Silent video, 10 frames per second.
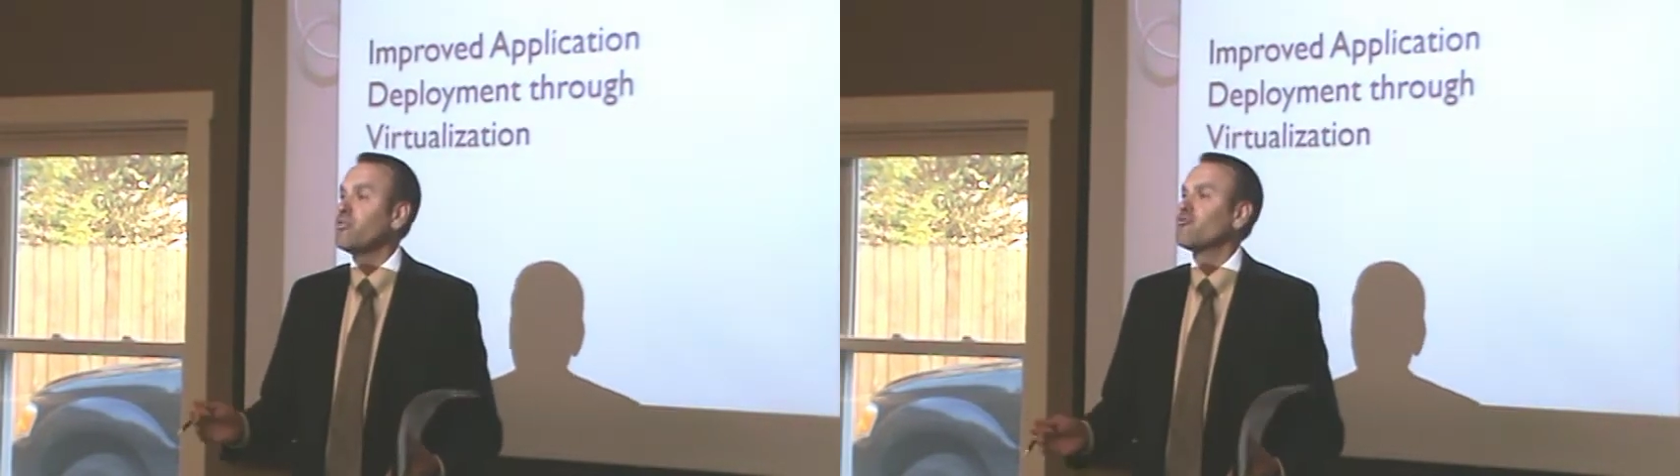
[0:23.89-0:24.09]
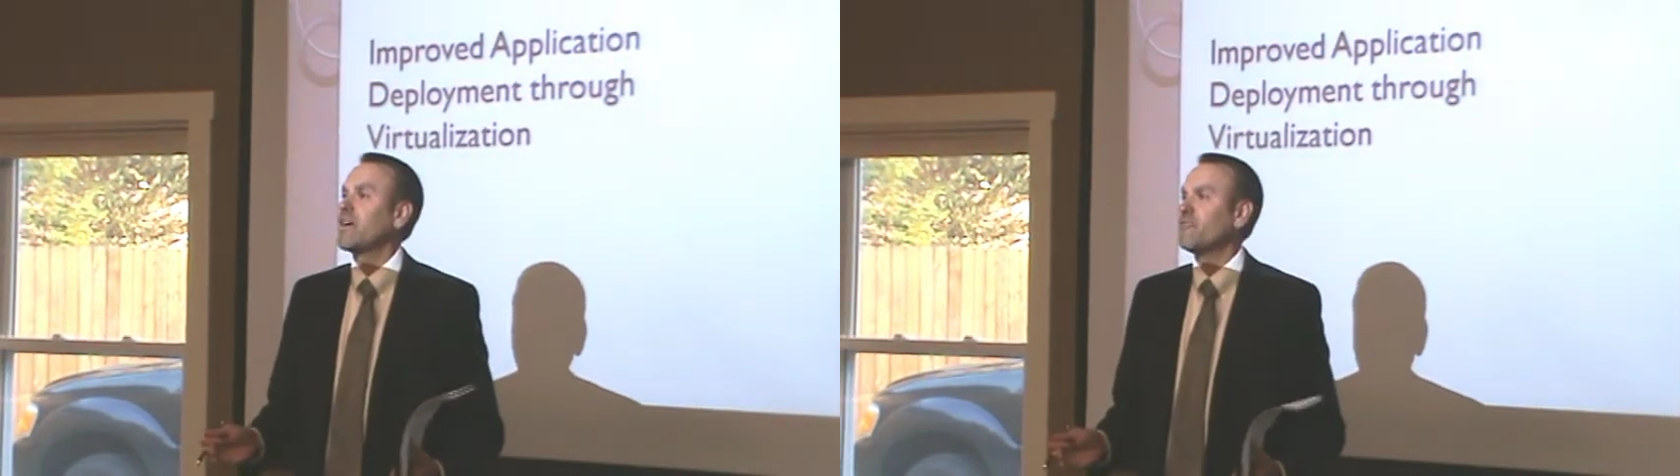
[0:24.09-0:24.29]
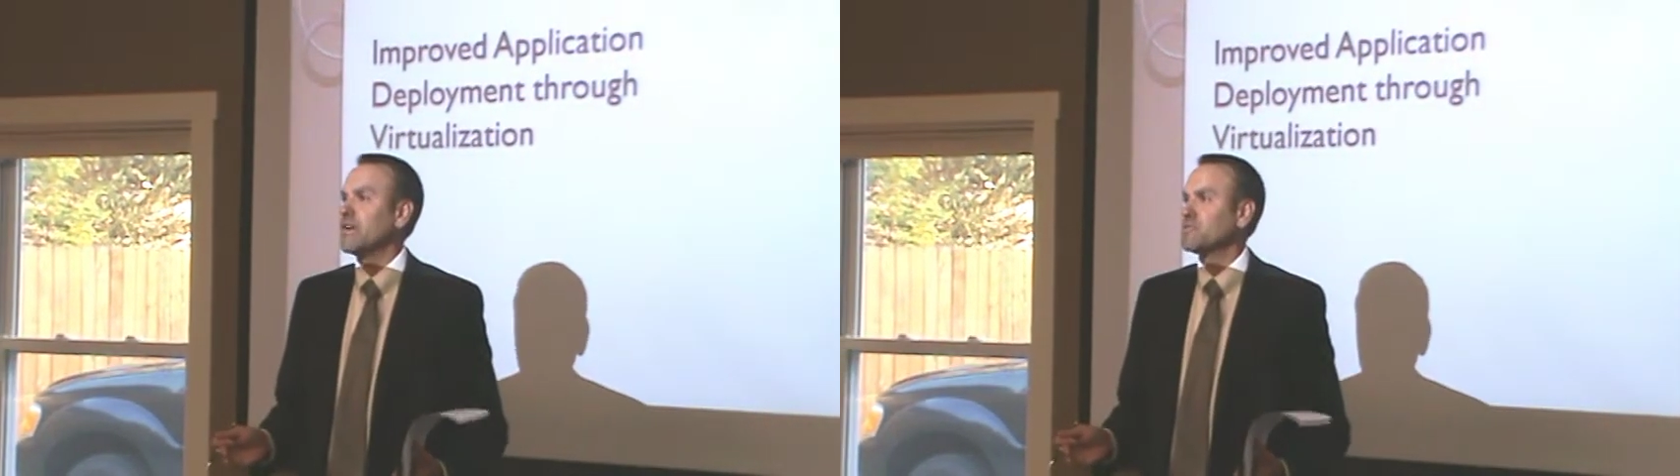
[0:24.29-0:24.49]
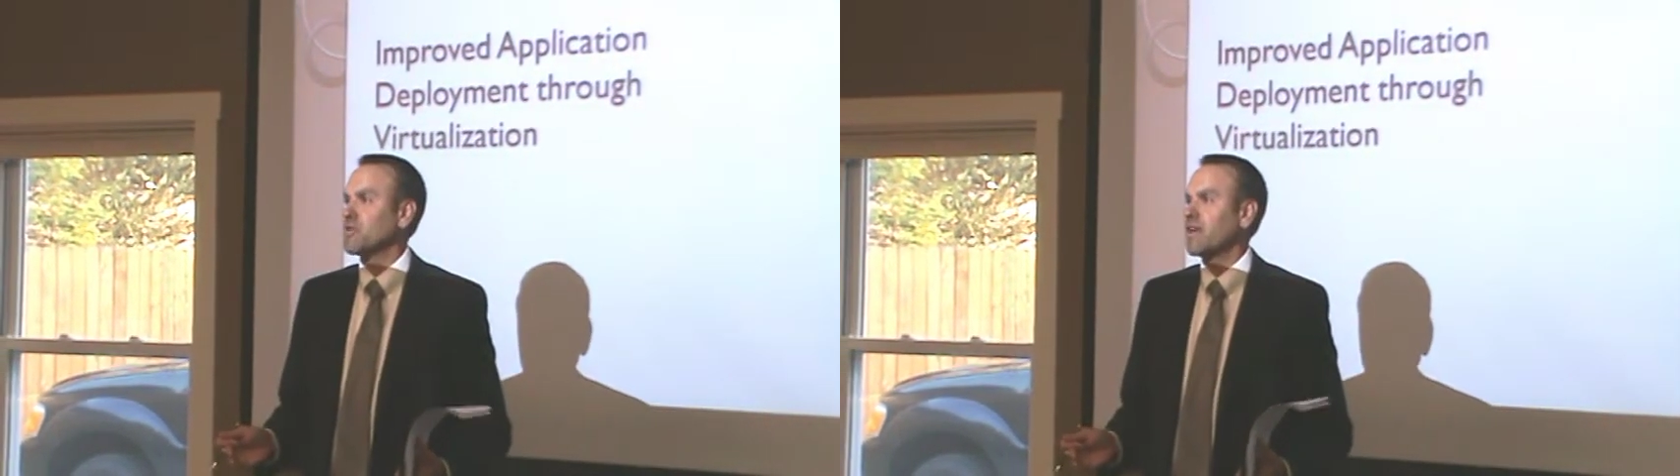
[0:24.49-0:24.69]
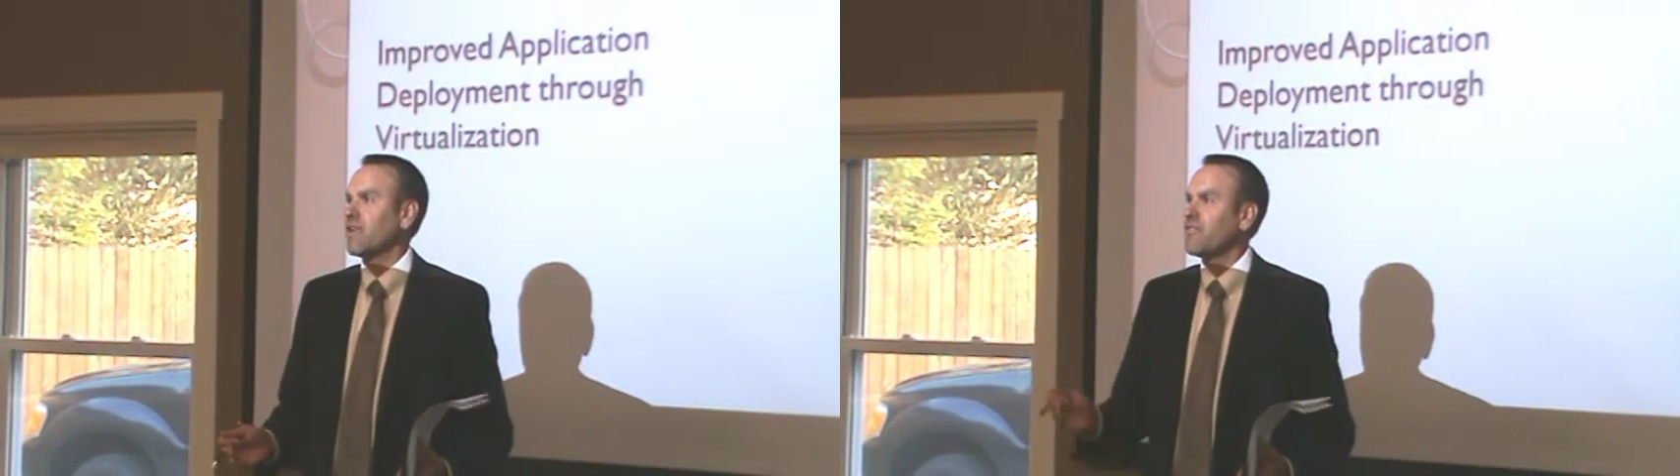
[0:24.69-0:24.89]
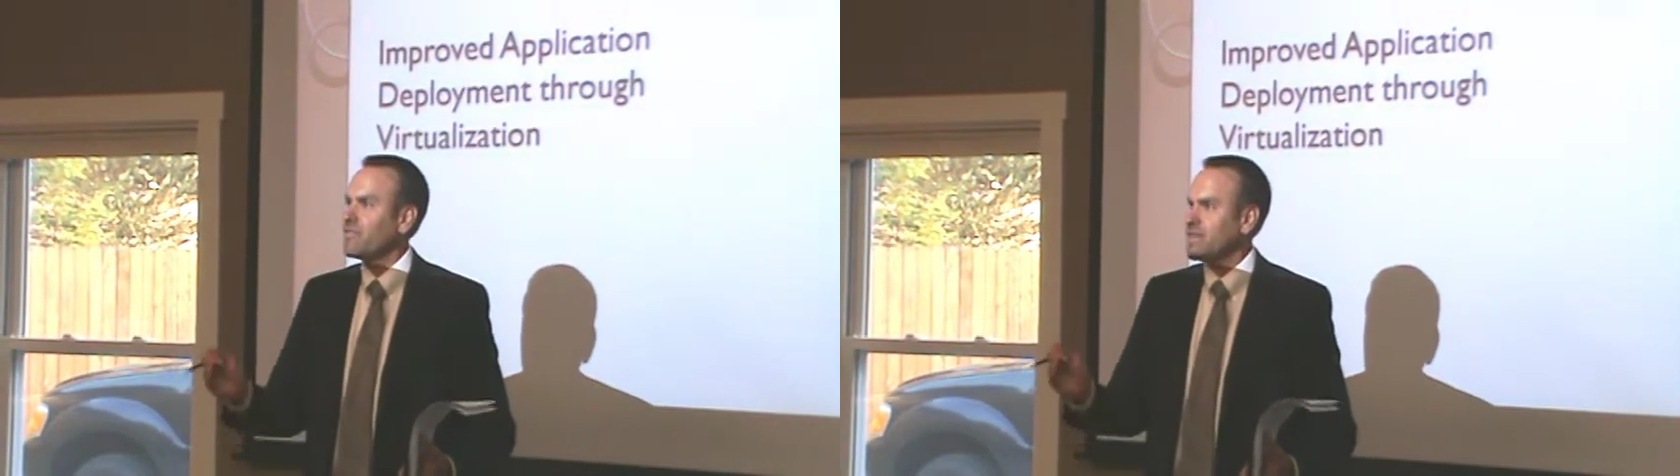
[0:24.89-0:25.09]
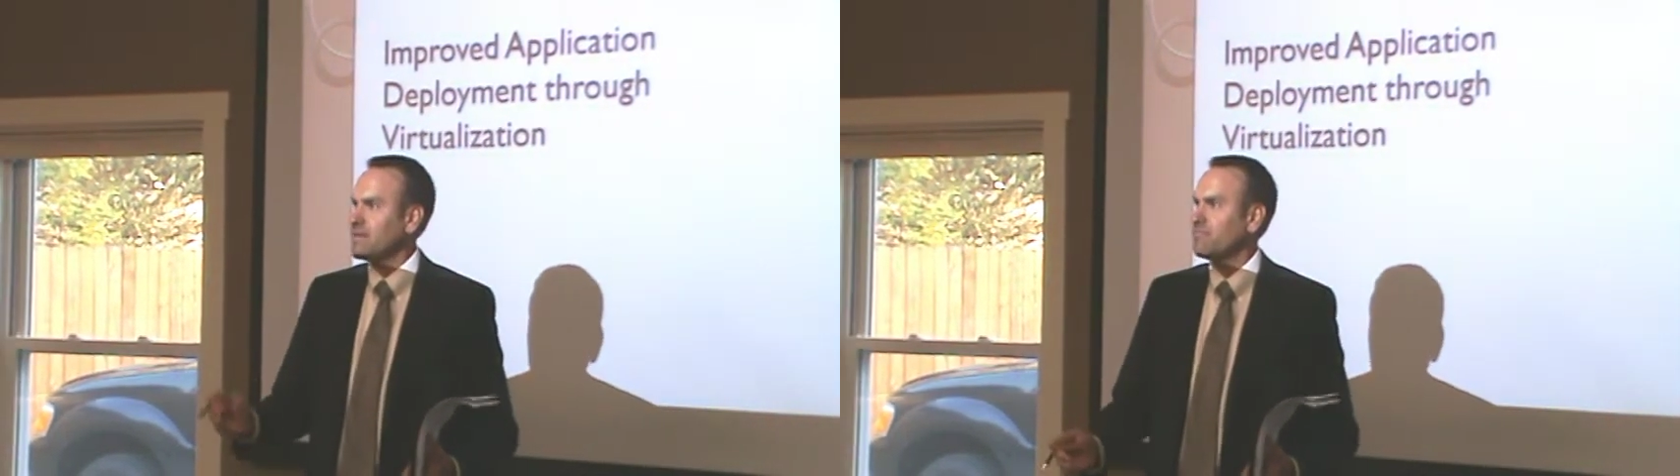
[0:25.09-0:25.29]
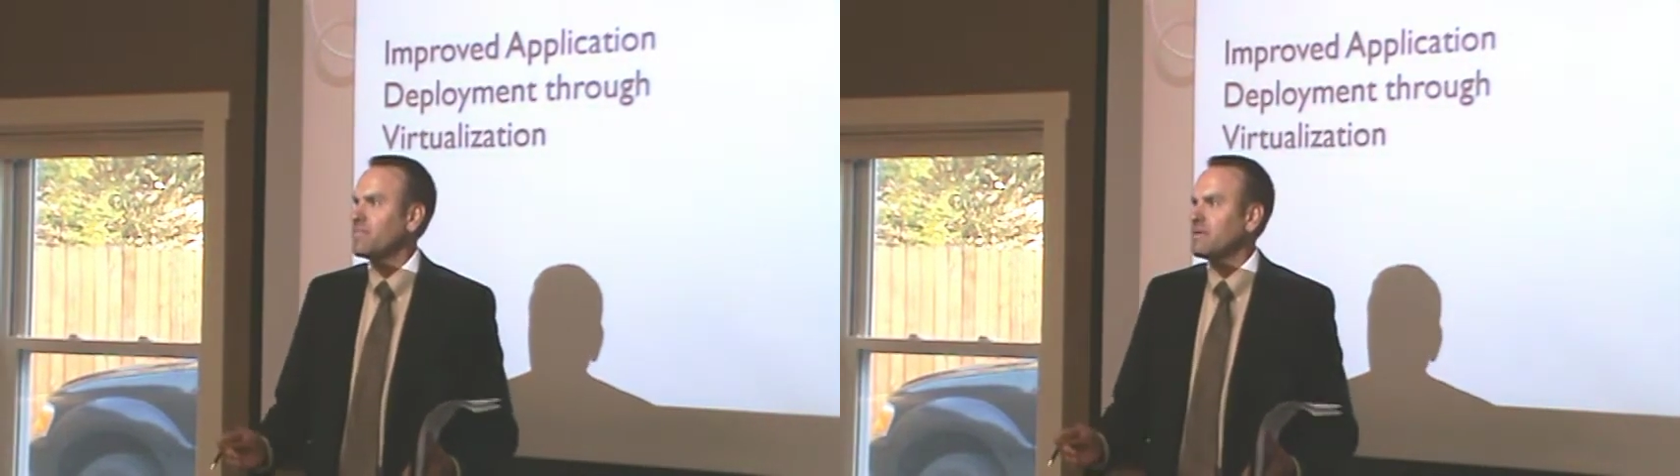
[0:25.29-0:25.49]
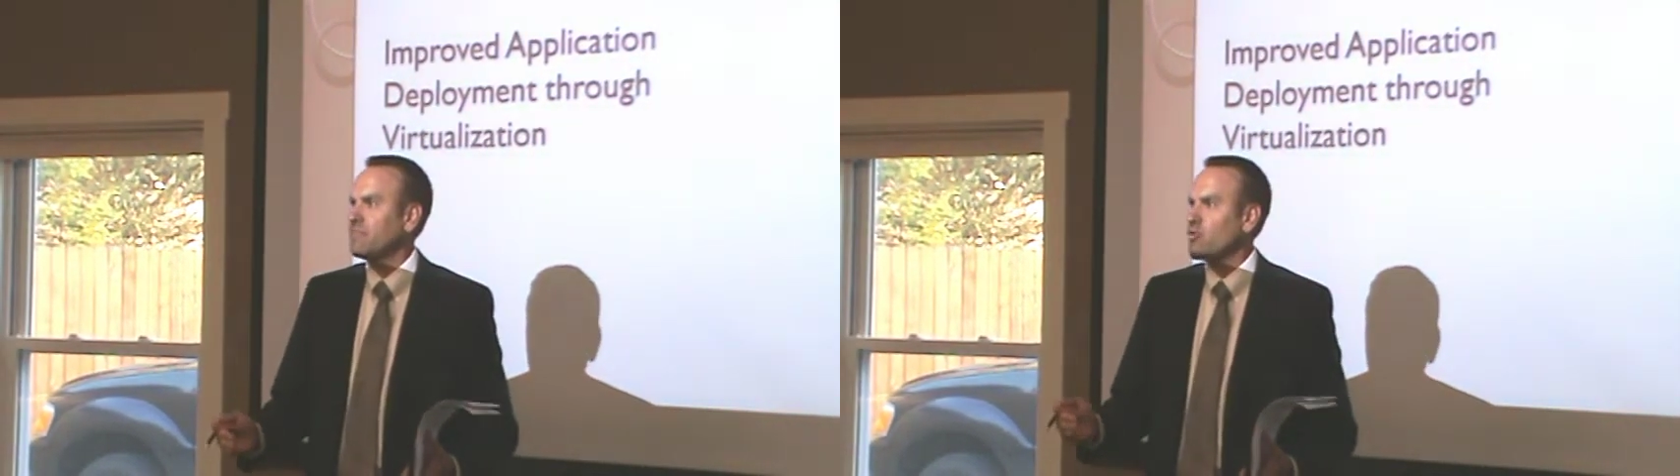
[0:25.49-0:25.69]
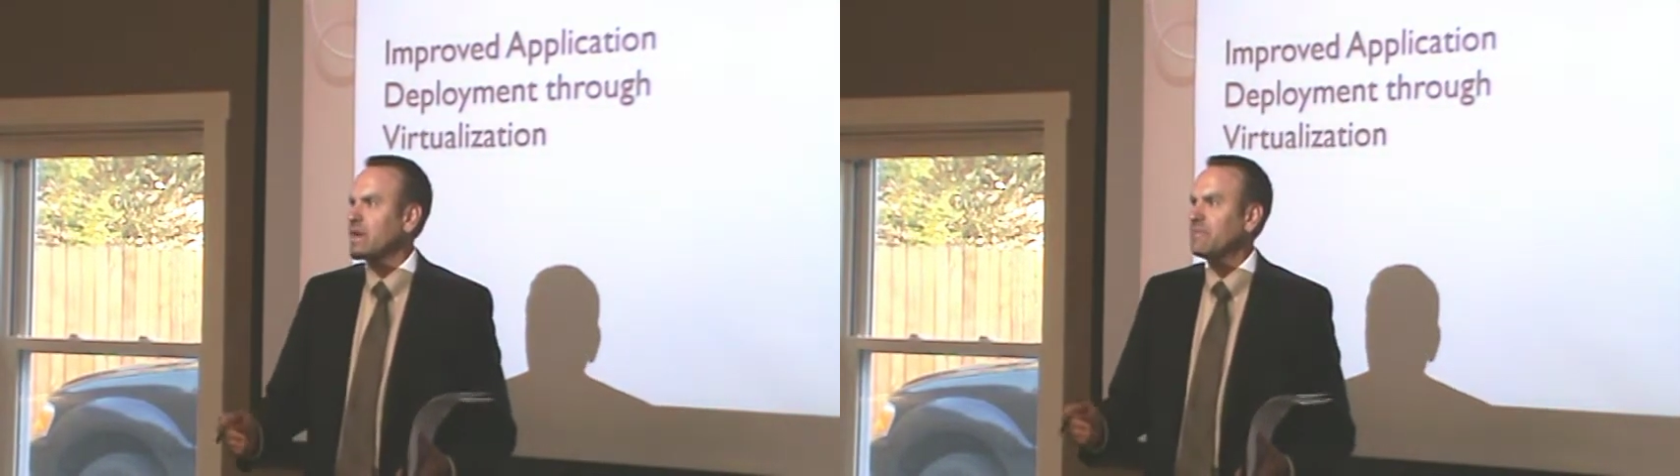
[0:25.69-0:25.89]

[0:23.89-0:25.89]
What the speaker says: both driveways were cut off the